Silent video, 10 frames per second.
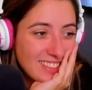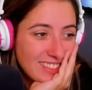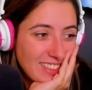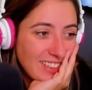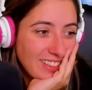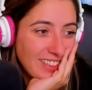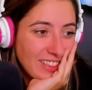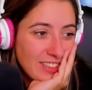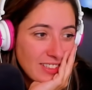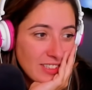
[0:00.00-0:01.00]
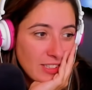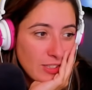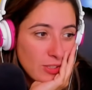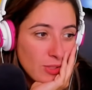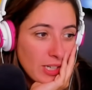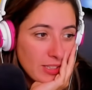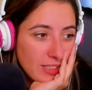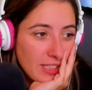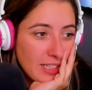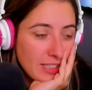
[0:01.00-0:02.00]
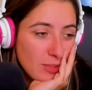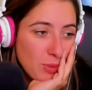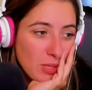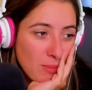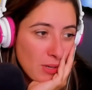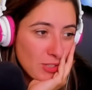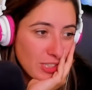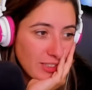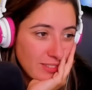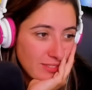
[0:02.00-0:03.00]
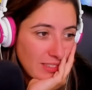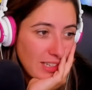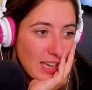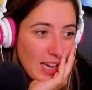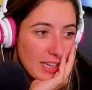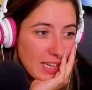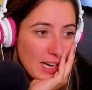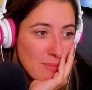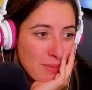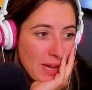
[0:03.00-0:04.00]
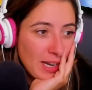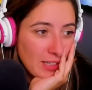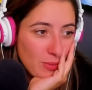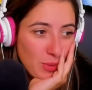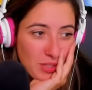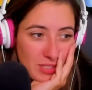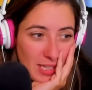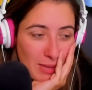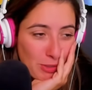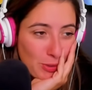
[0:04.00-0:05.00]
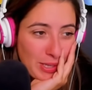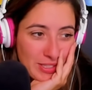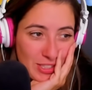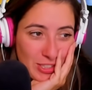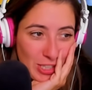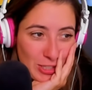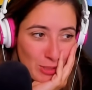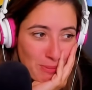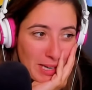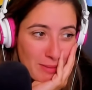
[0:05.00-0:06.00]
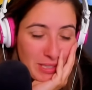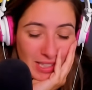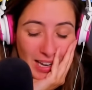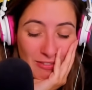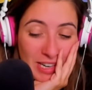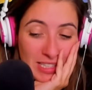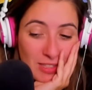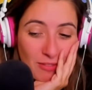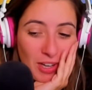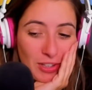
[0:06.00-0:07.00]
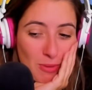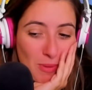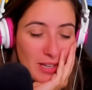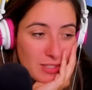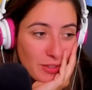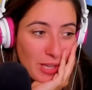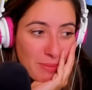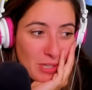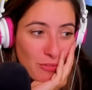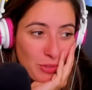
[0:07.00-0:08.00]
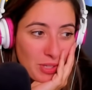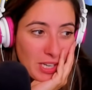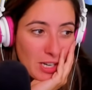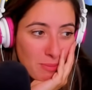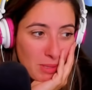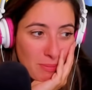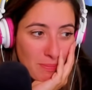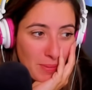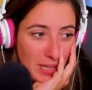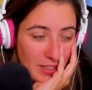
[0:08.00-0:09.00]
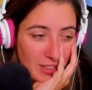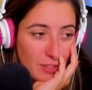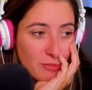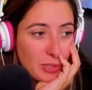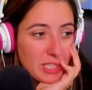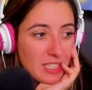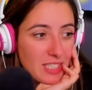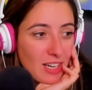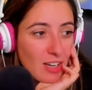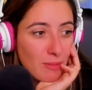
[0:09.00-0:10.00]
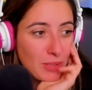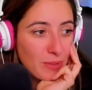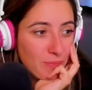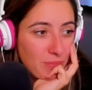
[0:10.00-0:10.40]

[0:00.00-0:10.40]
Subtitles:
Sorry. You got connected with emotion. Again, I'm back with the same request to change your mic, please. I raised the volume, guys, so let me know if you can hear me better. Your voice is inaudible.